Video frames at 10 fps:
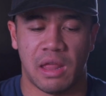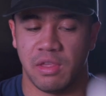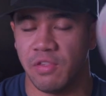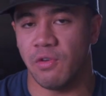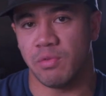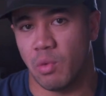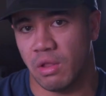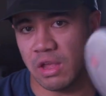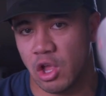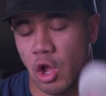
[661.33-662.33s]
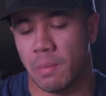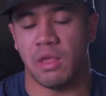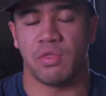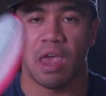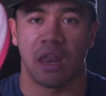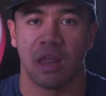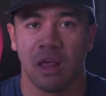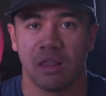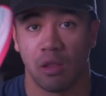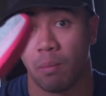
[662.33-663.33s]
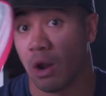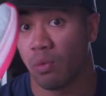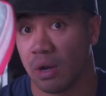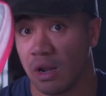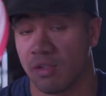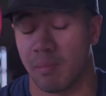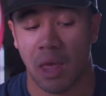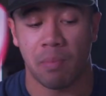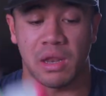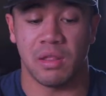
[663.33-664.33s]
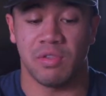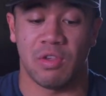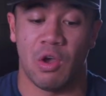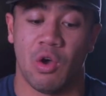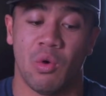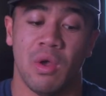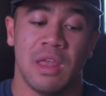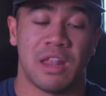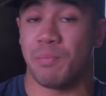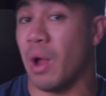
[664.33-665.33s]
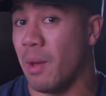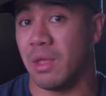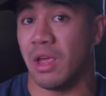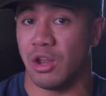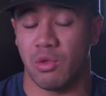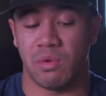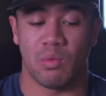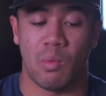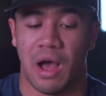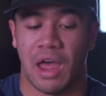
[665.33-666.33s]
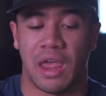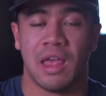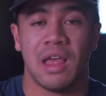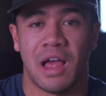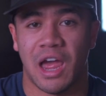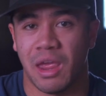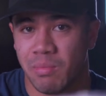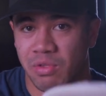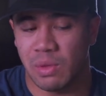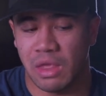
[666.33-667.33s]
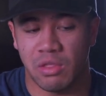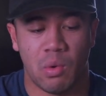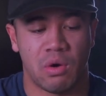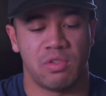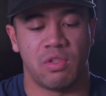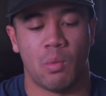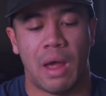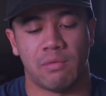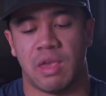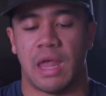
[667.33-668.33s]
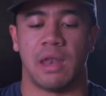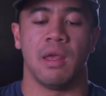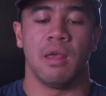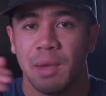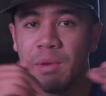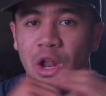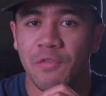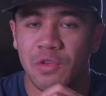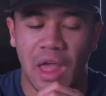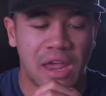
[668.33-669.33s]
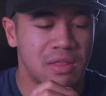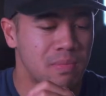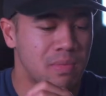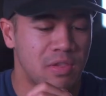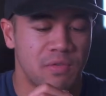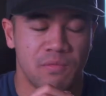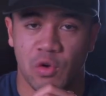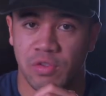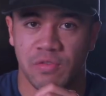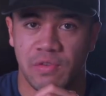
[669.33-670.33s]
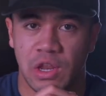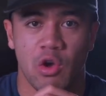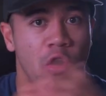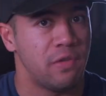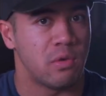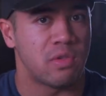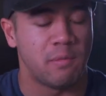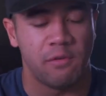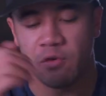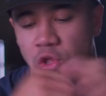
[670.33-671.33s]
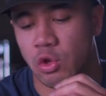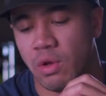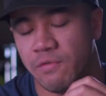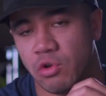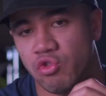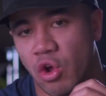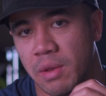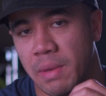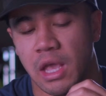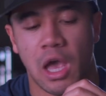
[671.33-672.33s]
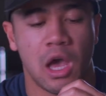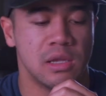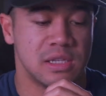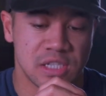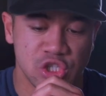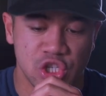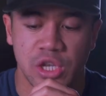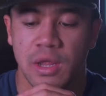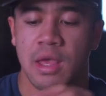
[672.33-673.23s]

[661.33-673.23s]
this feels more like a Kobe than the LeBron 20 does in my opinion, so that's probably another reason why I'm swinging towards the WoW 10. Let me know if you like this versus video. Hopefully it was helpful for you if you're trying to make a decision.